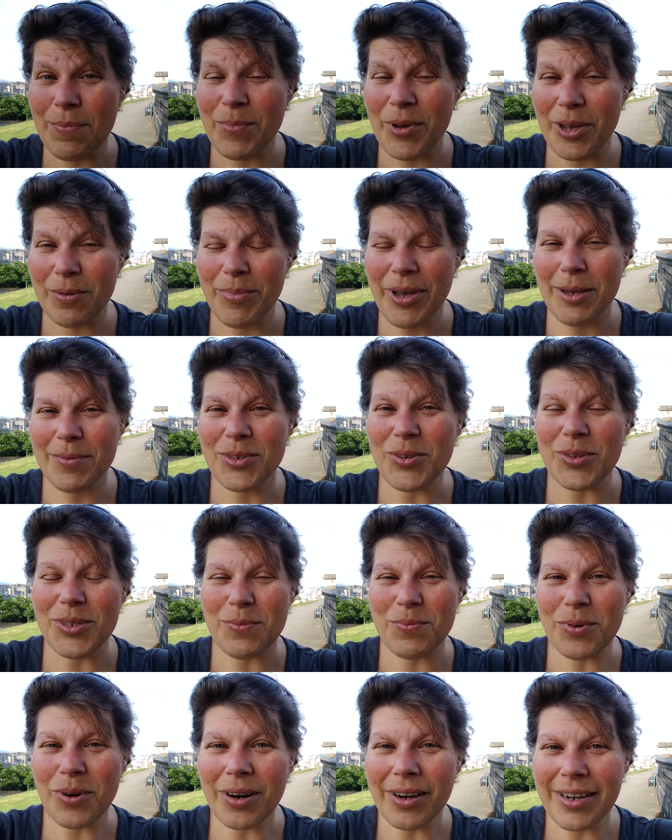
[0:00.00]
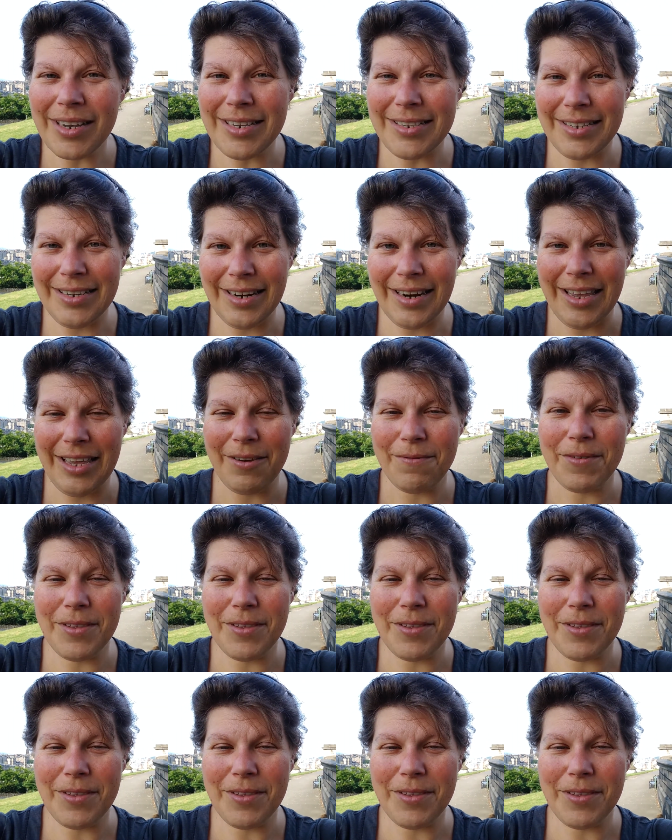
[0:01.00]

but perhaps not surprisingly,